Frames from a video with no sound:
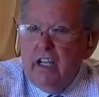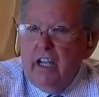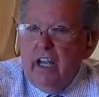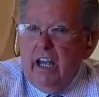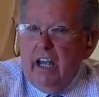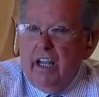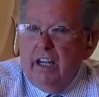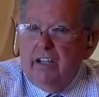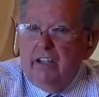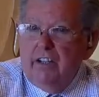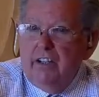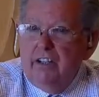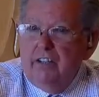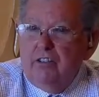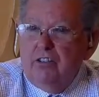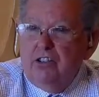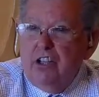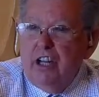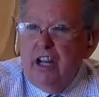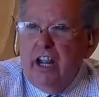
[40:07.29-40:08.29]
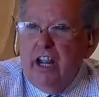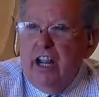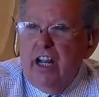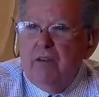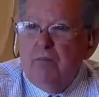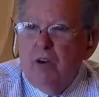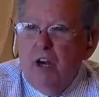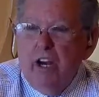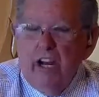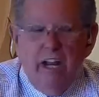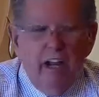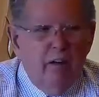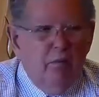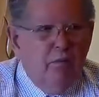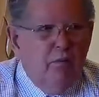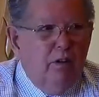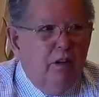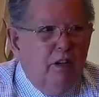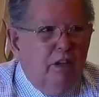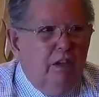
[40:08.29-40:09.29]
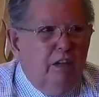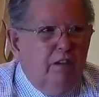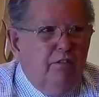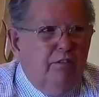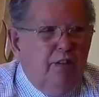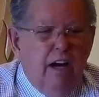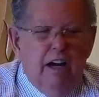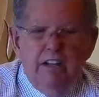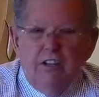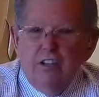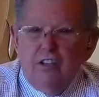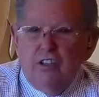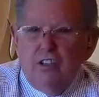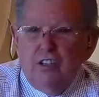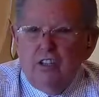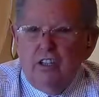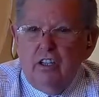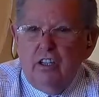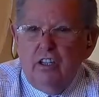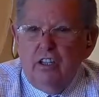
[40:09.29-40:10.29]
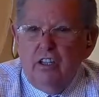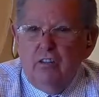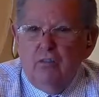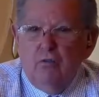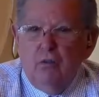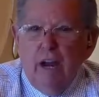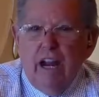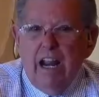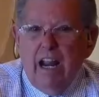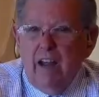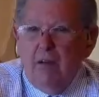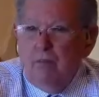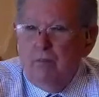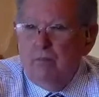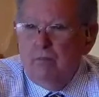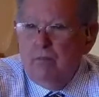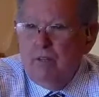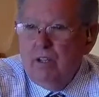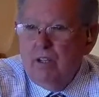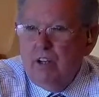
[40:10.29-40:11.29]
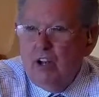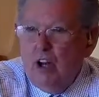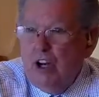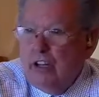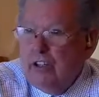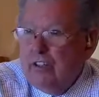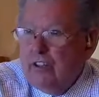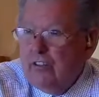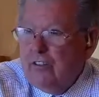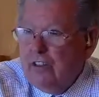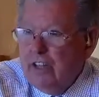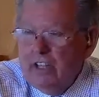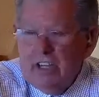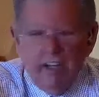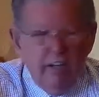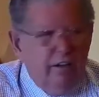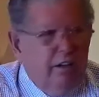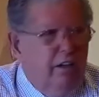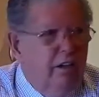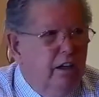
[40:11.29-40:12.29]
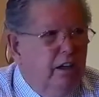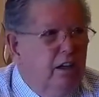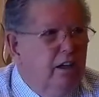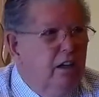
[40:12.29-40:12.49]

and J Abraham finds the ram caught in the thicket